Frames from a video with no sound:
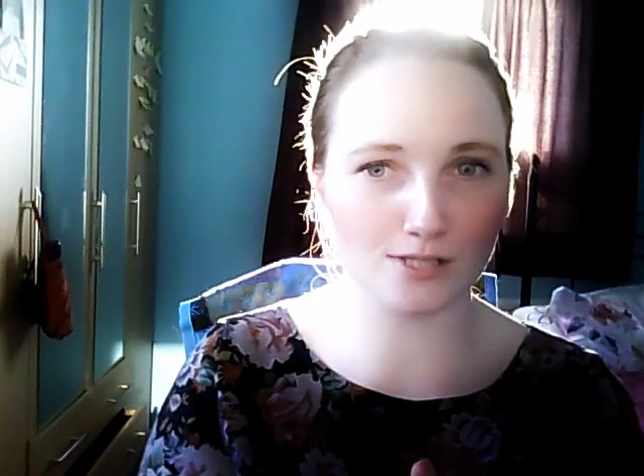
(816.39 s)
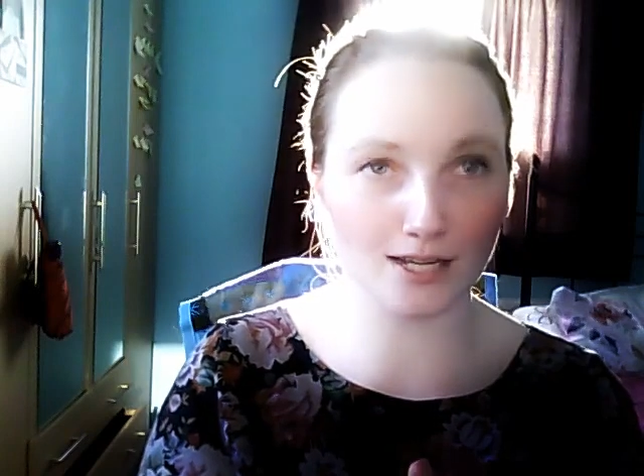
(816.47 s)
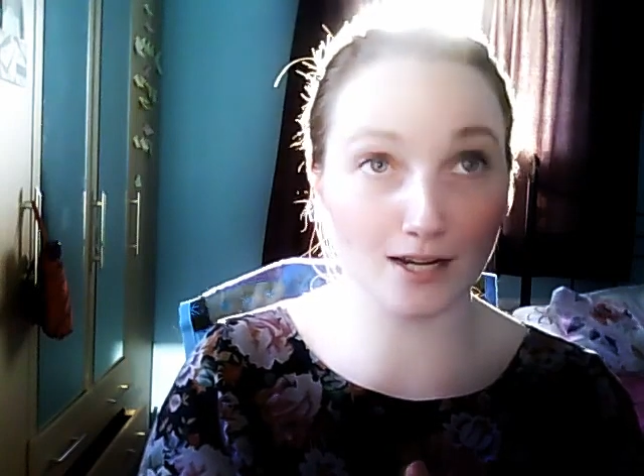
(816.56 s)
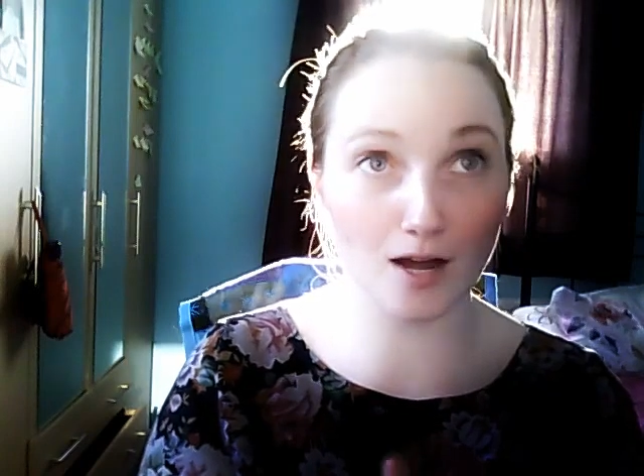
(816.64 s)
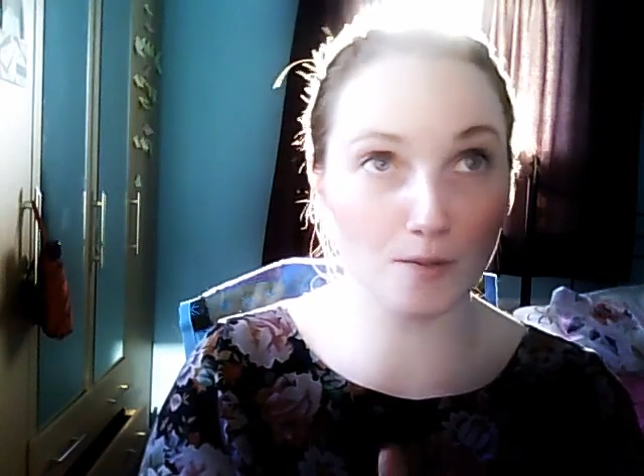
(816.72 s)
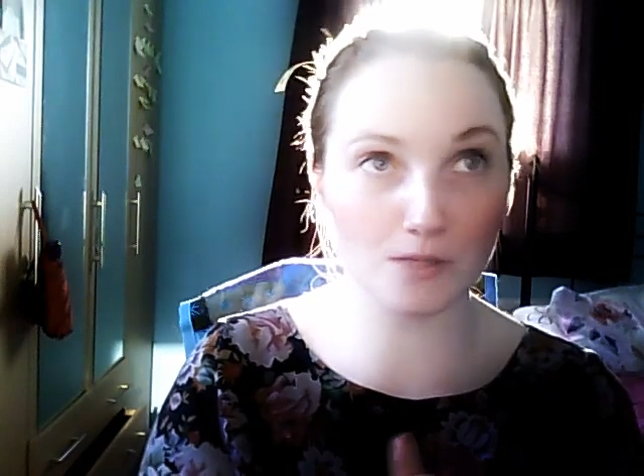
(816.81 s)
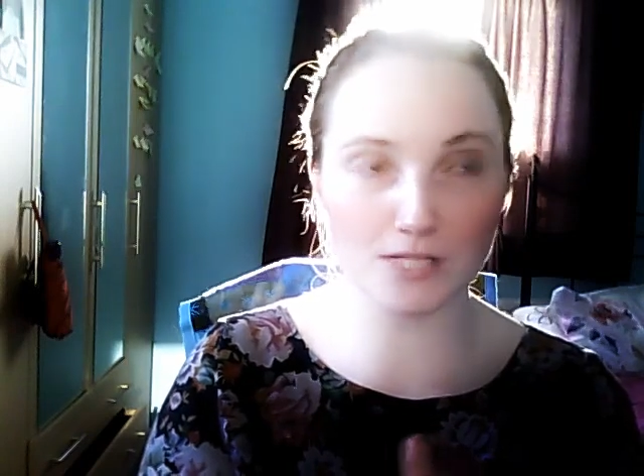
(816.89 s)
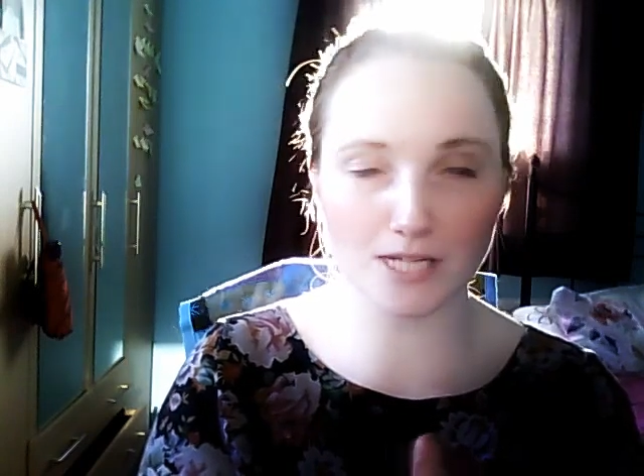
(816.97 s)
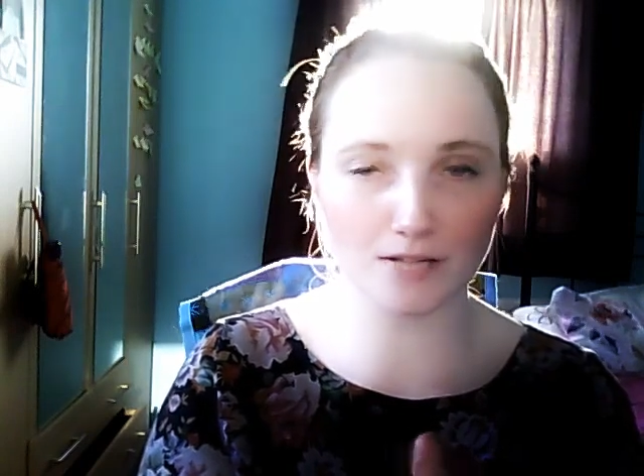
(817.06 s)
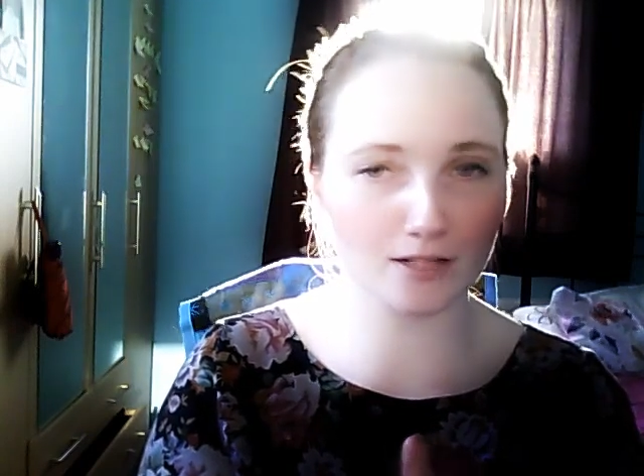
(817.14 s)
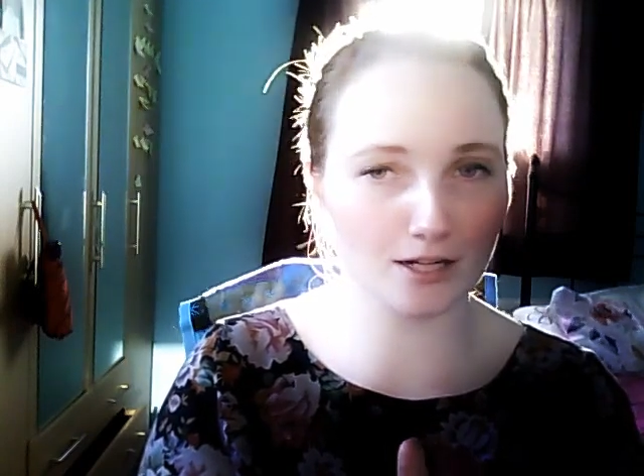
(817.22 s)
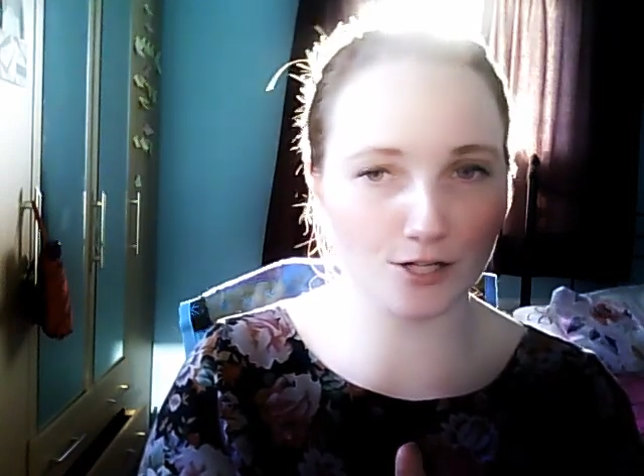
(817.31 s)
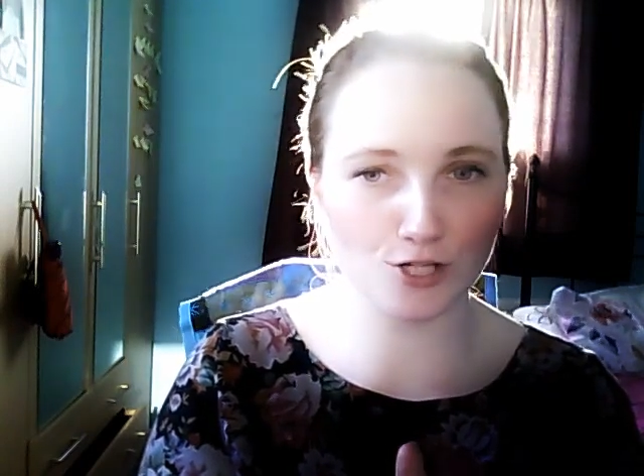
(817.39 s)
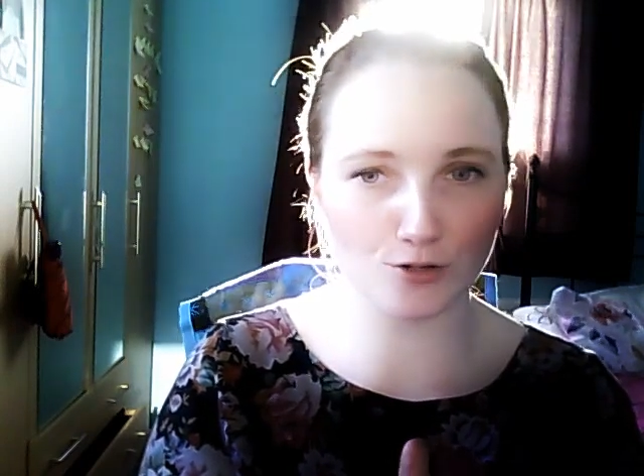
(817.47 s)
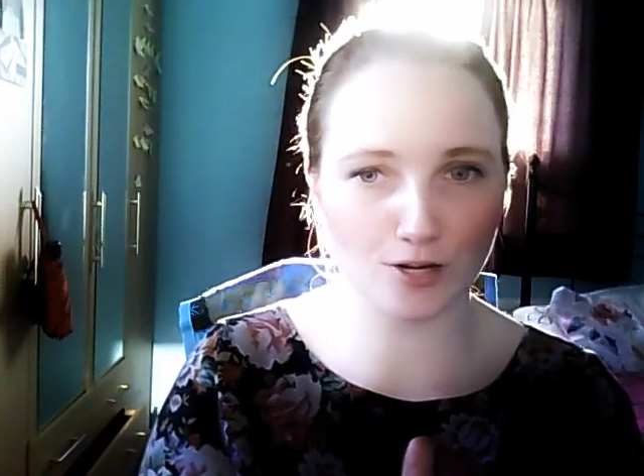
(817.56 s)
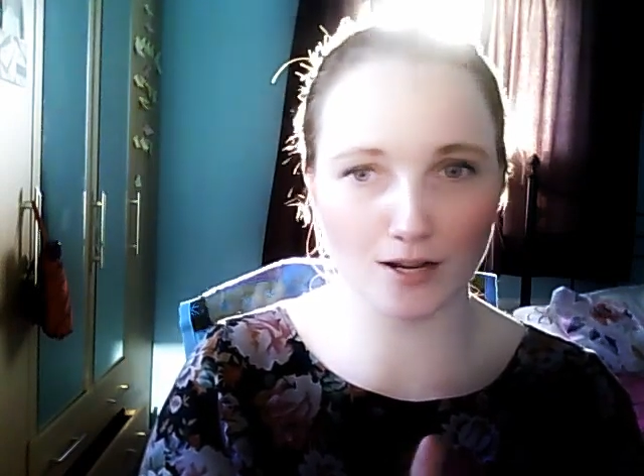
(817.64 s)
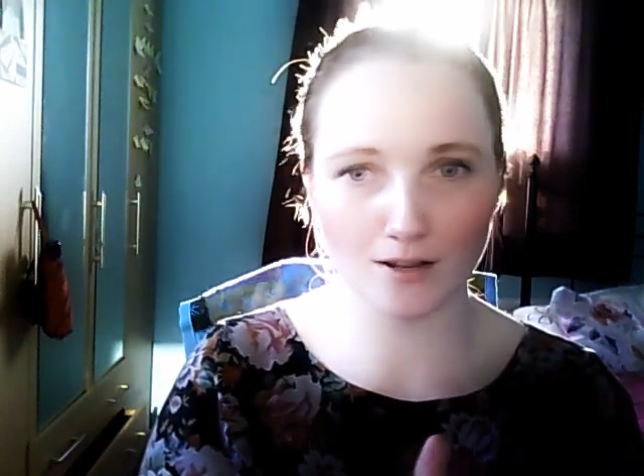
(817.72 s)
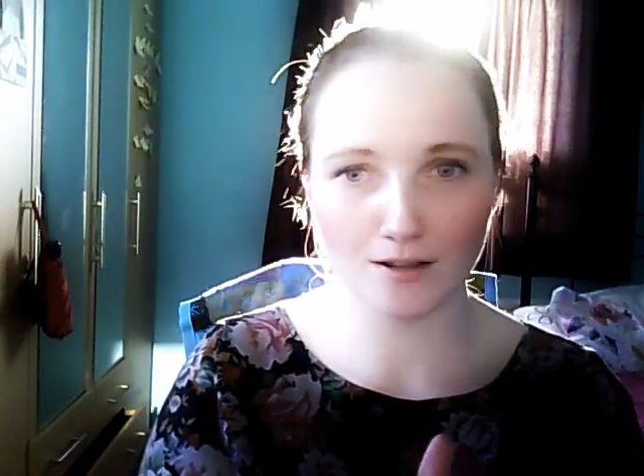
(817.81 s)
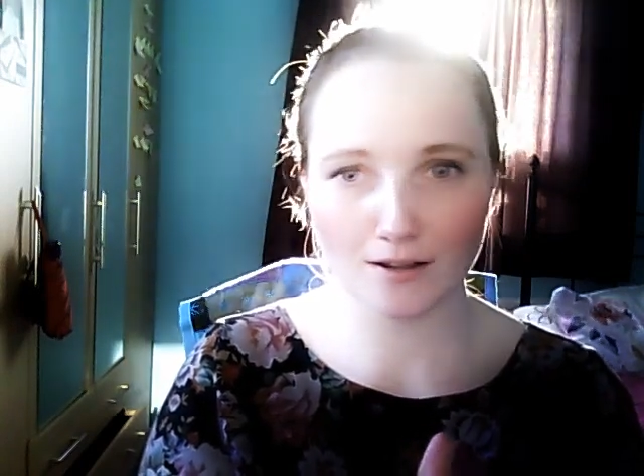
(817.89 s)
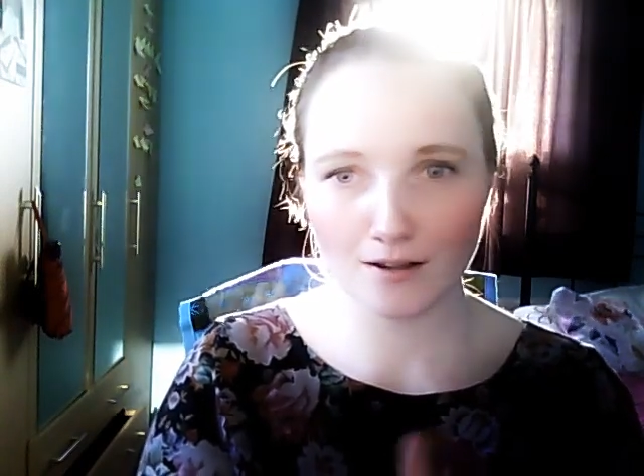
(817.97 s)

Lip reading: like up and down the country.